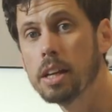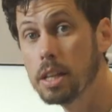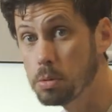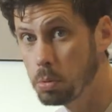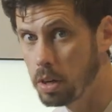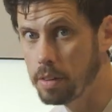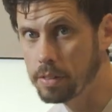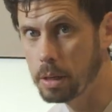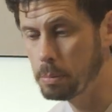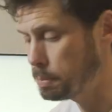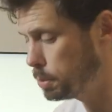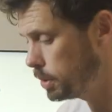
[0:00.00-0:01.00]
is what I've
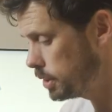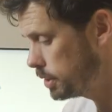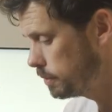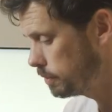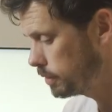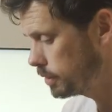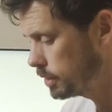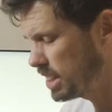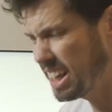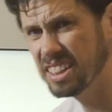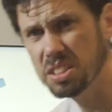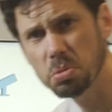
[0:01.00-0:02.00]
come up with.
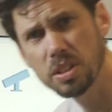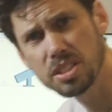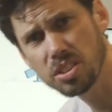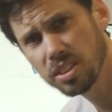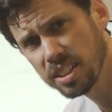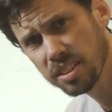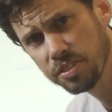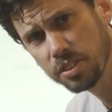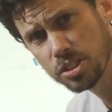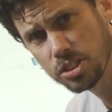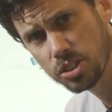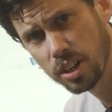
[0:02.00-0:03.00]
And this one's only the first